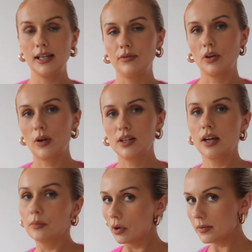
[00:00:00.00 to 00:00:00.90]
even though I'd
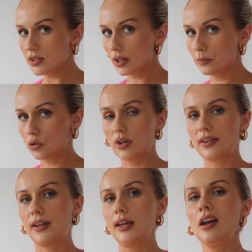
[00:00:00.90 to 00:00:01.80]
probably style it more
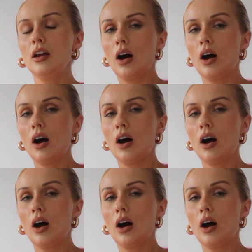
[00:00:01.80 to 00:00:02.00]
dressy.